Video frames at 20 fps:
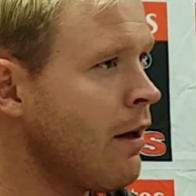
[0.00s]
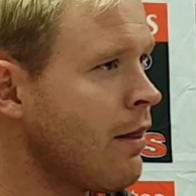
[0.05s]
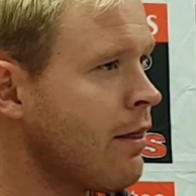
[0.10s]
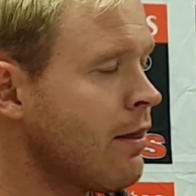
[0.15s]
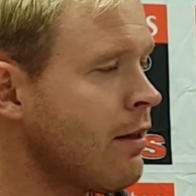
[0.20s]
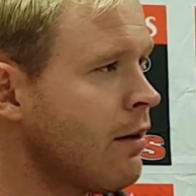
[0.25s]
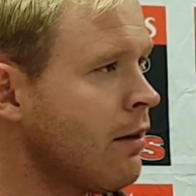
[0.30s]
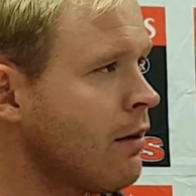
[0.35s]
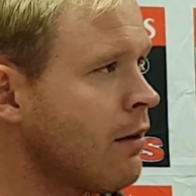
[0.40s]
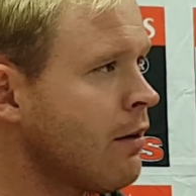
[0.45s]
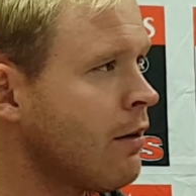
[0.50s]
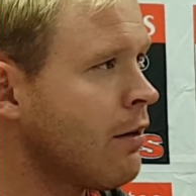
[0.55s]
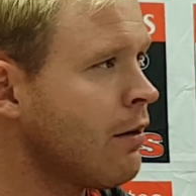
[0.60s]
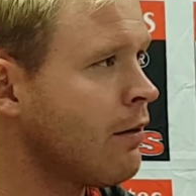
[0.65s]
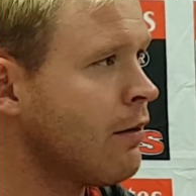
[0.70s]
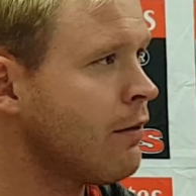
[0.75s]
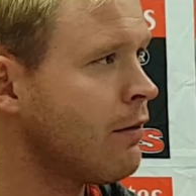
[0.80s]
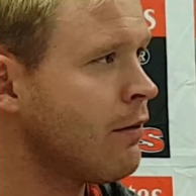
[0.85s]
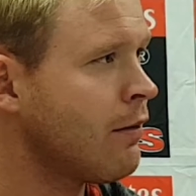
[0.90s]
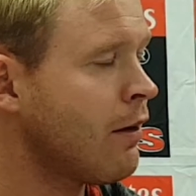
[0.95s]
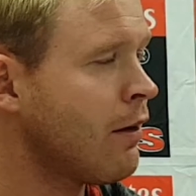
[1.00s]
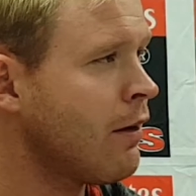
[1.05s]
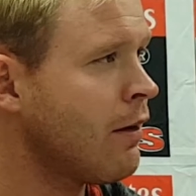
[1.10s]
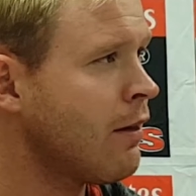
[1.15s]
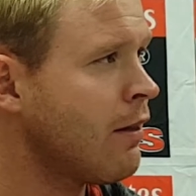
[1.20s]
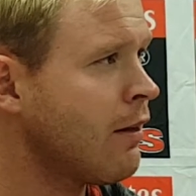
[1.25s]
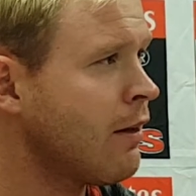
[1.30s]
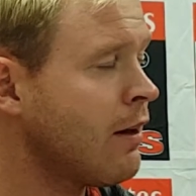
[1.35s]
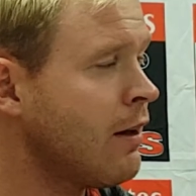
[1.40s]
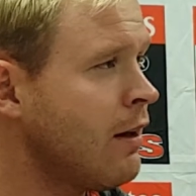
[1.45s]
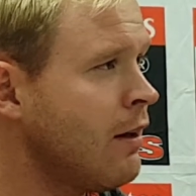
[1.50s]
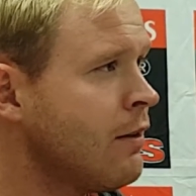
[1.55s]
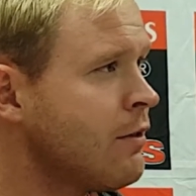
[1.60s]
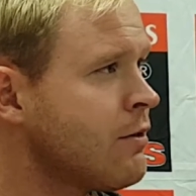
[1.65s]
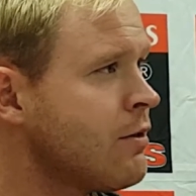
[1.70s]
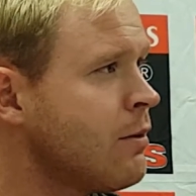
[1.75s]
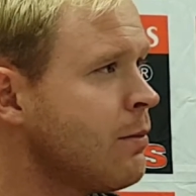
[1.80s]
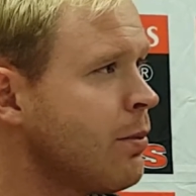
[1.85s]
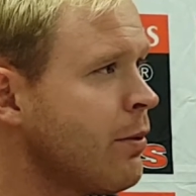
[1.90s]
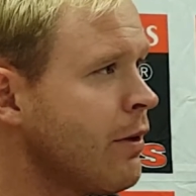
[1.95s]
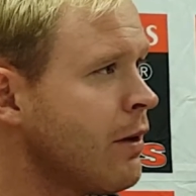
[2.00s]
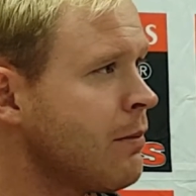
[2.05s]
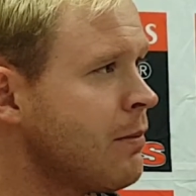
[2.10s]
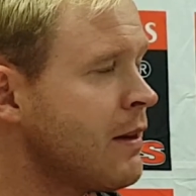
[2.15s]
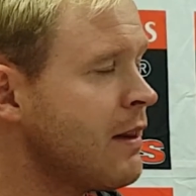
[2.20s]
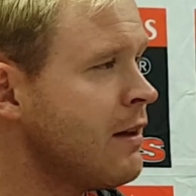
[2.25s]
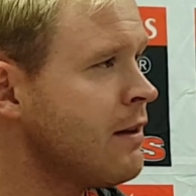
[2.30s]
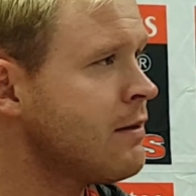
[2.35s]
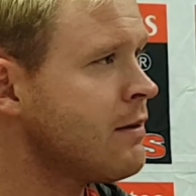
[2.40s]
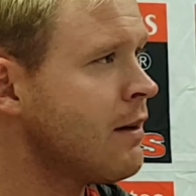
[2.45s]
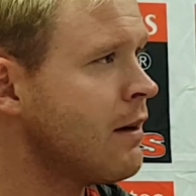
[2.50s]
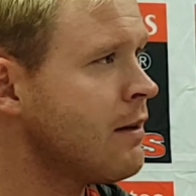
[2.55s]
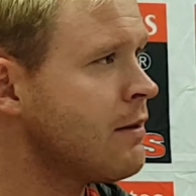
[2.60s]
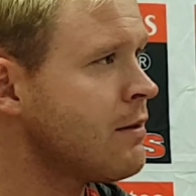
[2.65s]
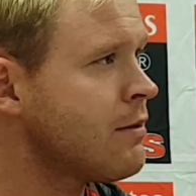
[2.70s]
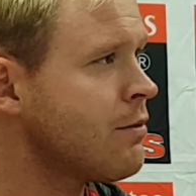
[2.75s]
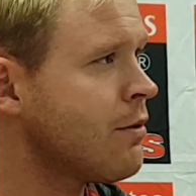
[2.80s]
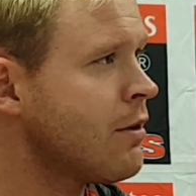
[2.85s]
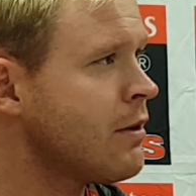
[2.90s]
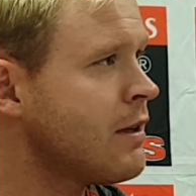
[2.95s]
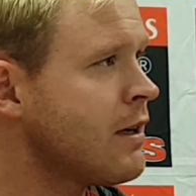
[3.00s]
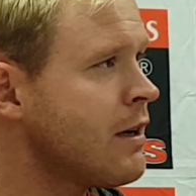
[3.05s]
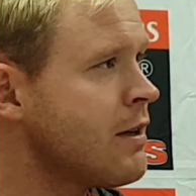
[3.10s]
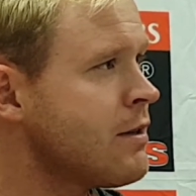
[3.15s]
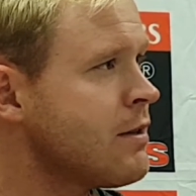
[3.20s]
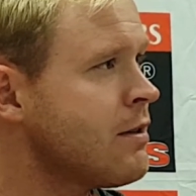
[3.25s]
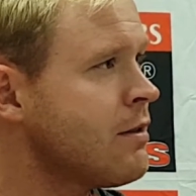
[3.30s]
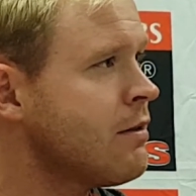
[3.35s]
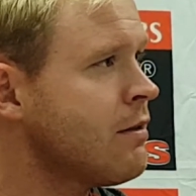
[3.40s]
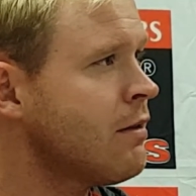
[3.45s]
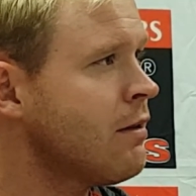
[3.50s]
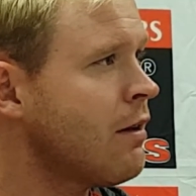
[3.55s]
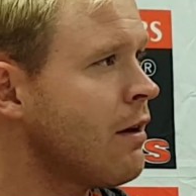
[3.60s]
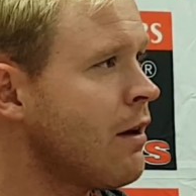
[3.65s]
I think the key in Super Rugby these days is rotation.